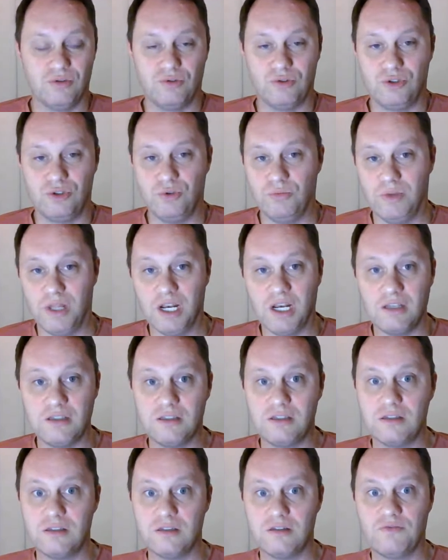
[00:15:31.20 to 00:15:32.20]
2
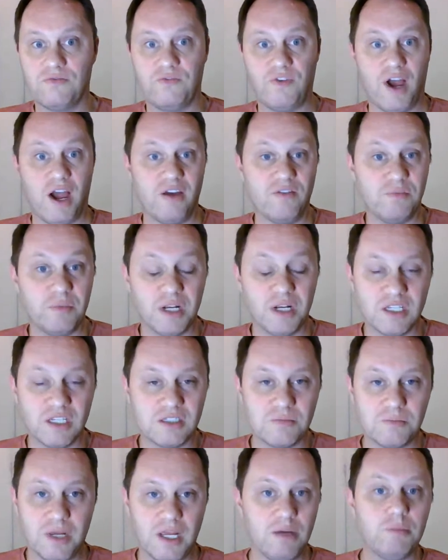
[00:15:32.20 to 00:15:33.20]
minutes, 5
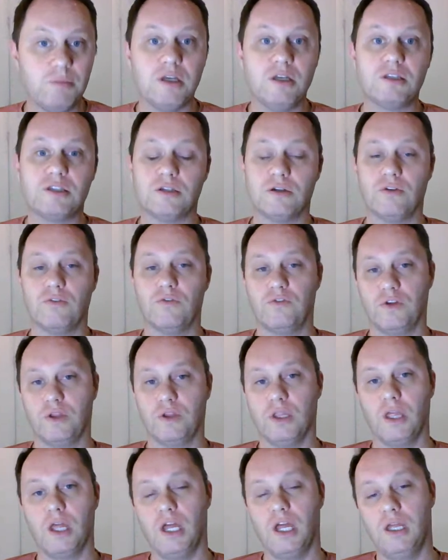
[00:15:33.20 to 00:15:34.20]
minutes maybe to
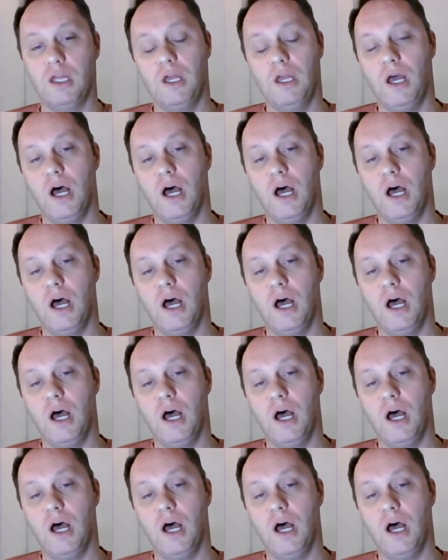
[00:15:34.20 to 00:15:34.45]
fill